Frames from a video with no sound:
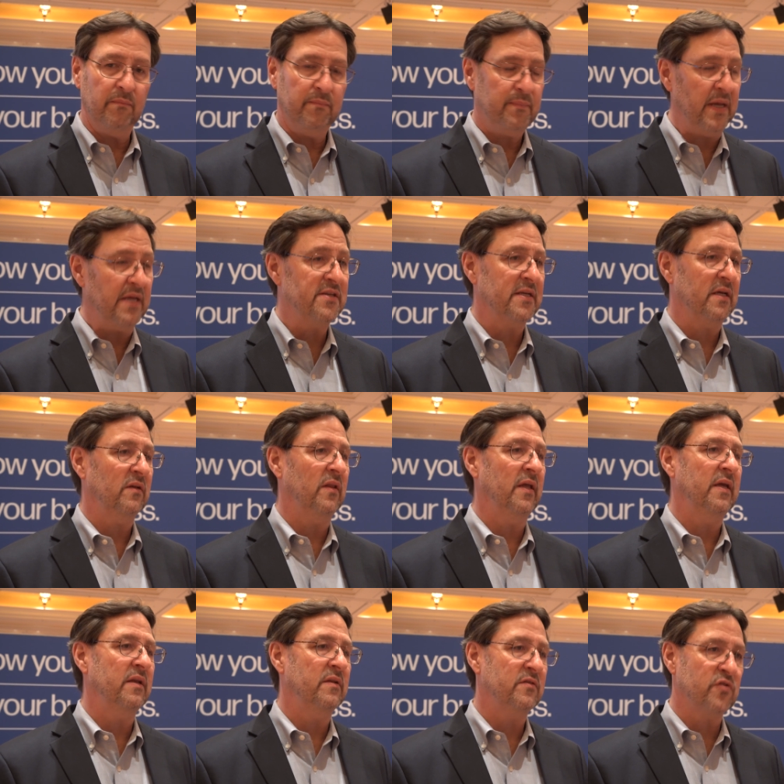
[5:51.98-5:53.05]

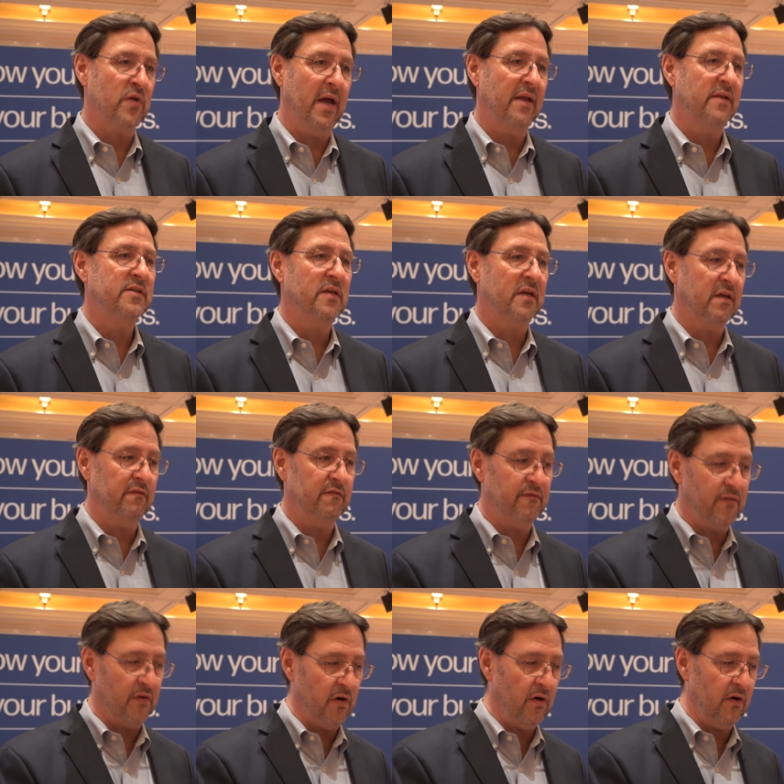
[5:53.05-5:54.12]
basically trying to
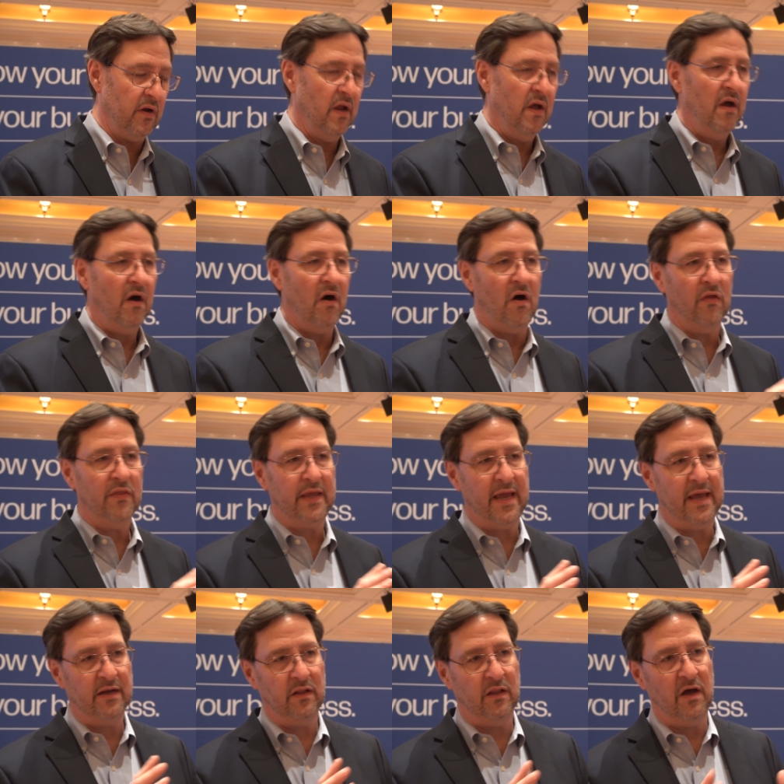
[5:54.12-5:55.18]
convert all the
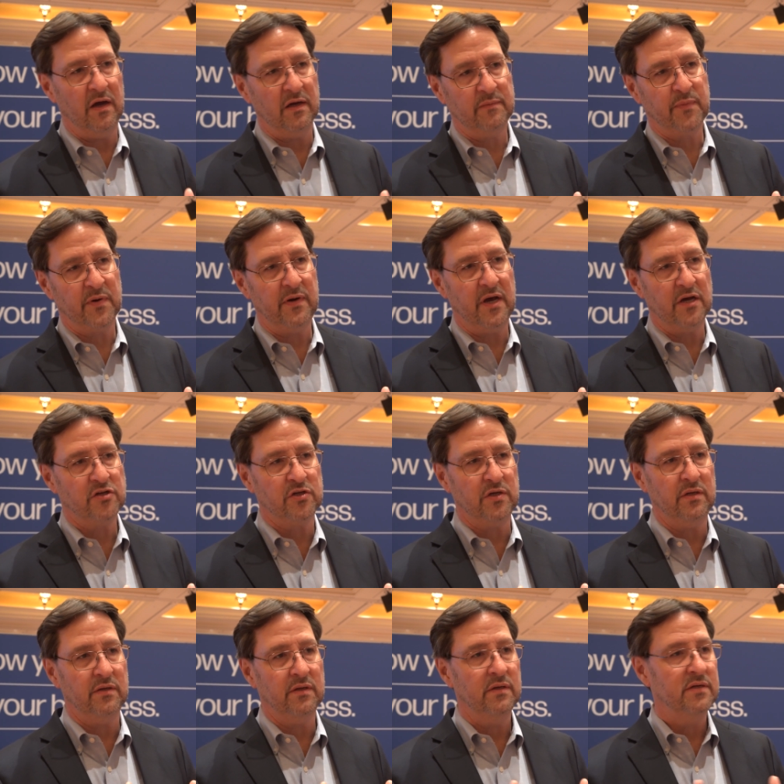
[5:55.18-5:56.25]
analog production
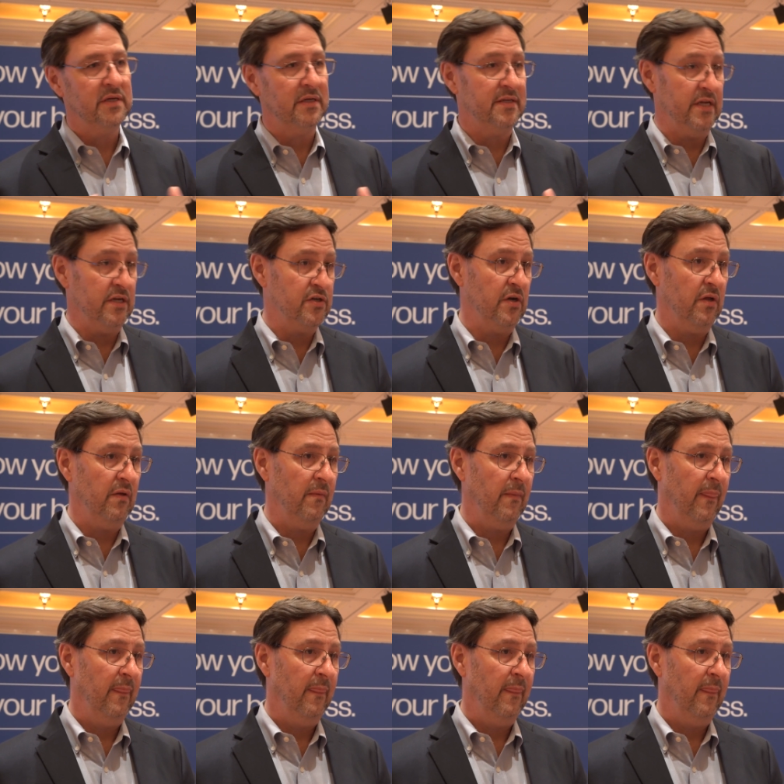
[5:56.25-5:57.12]
to digital,